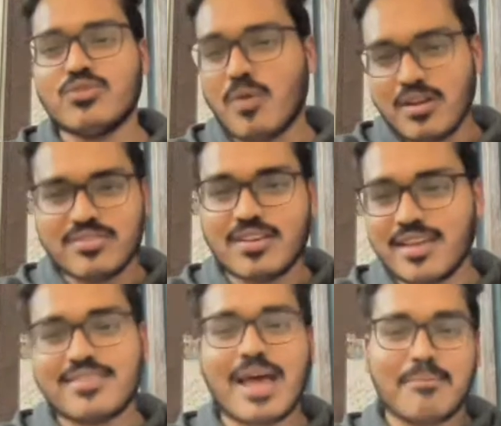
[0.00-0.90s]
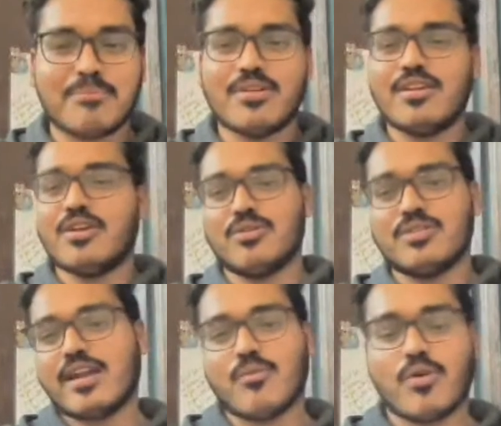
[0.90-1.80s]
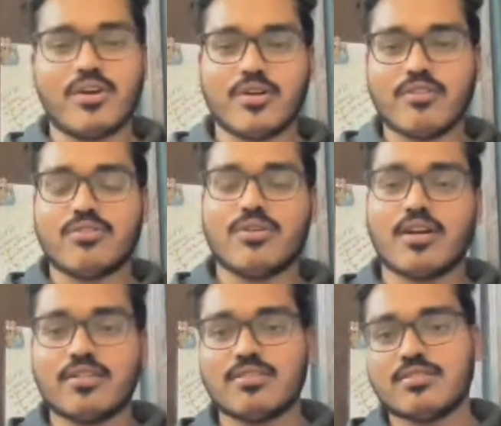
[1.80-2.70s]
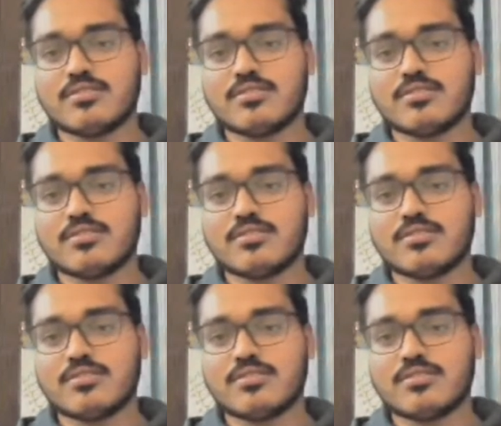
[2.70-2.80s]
one of such example, that I wanted to give to you guys.